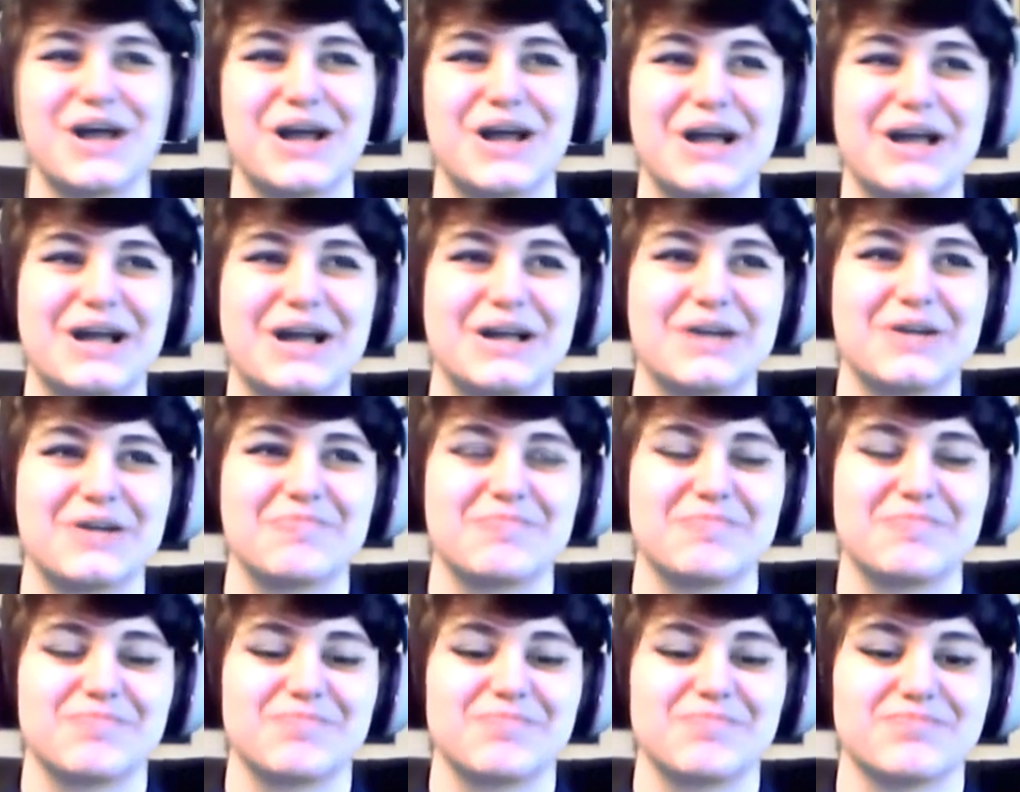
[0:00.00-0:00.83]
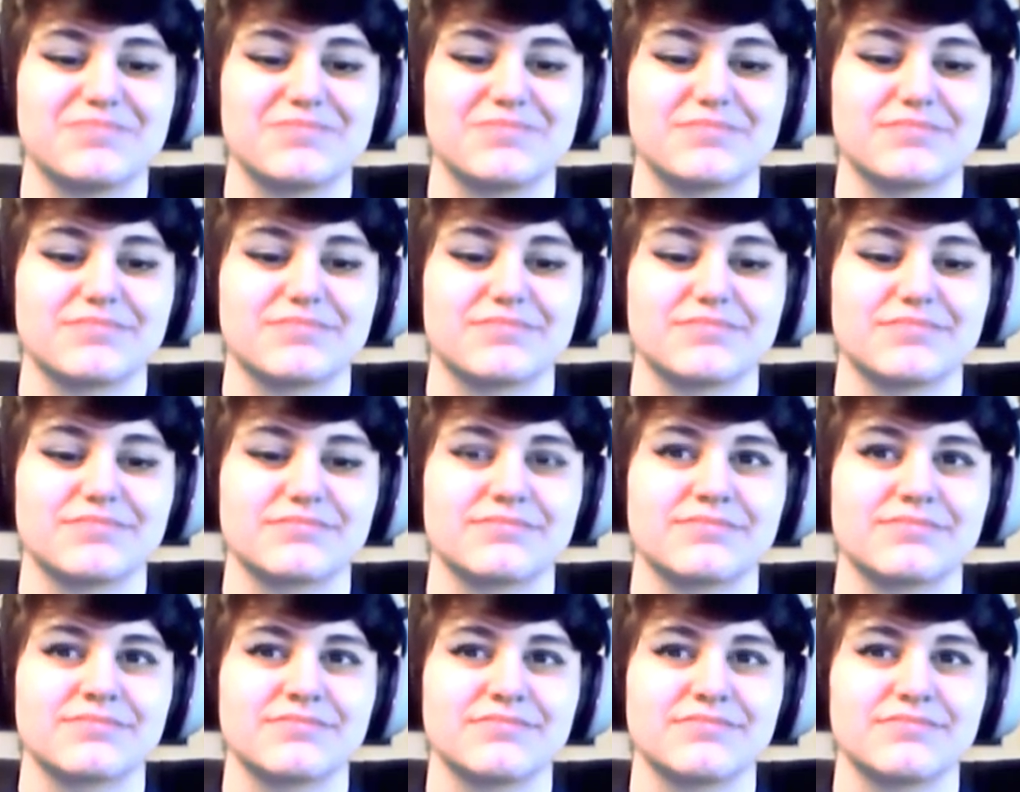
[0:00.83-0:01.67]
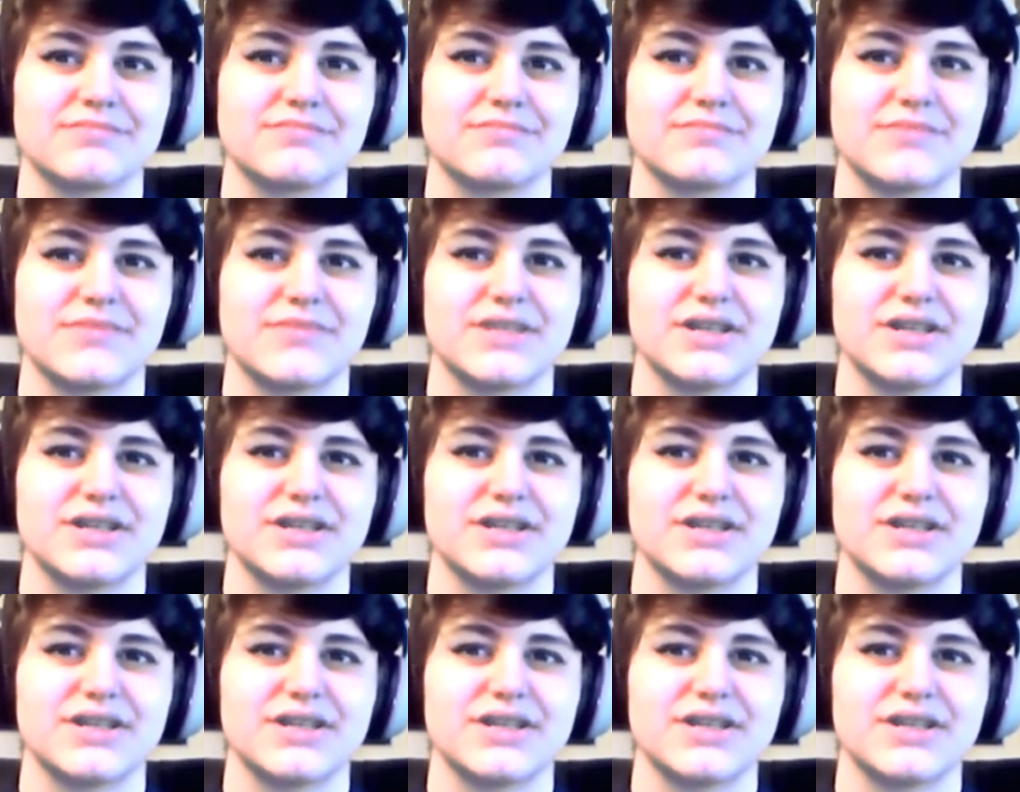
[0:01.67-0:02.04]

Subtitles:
The person shown says nothing.